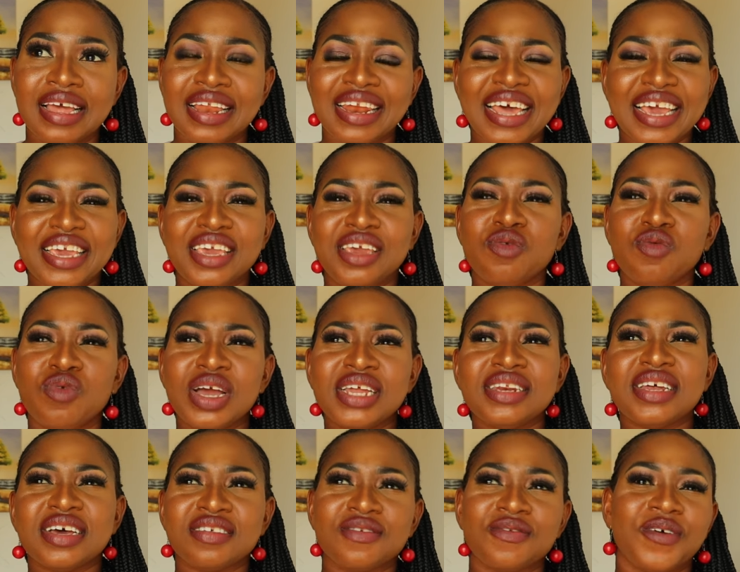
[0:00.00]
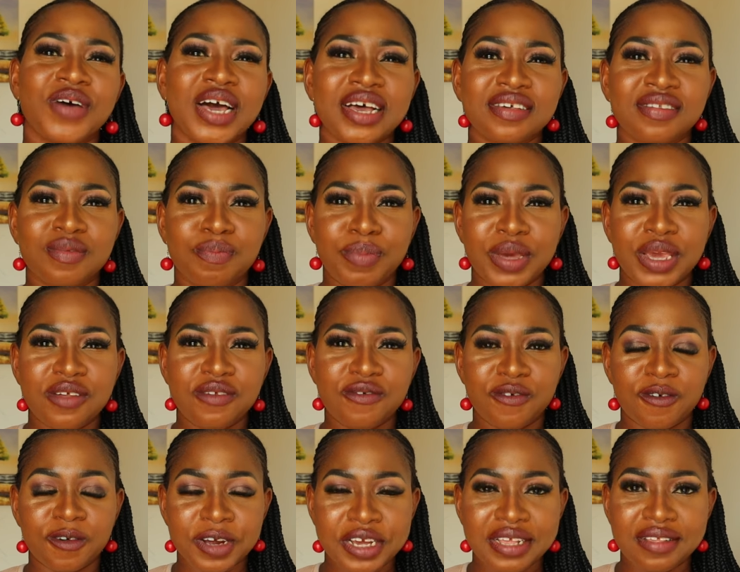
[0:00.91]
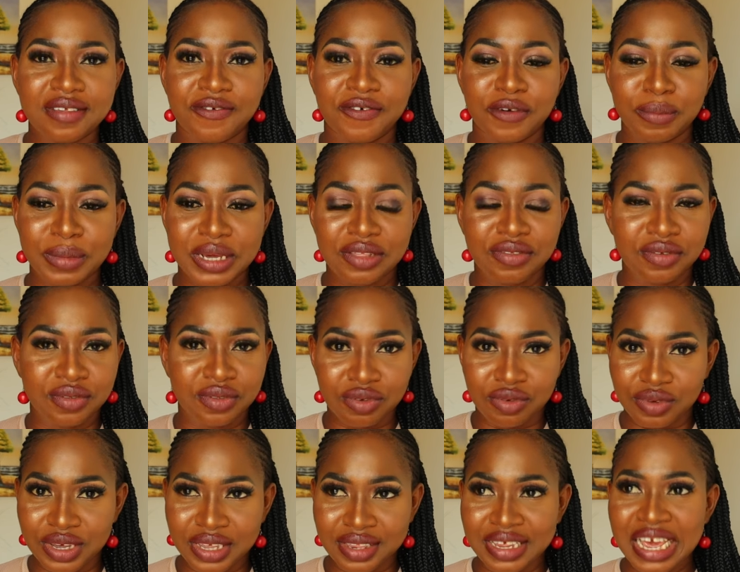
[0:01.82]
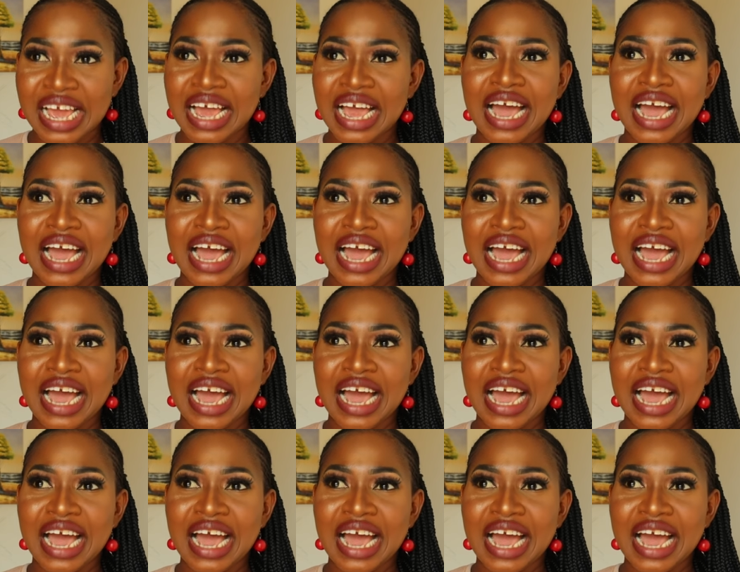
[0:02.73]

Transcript: Like he went as far as paying for it for me to do it.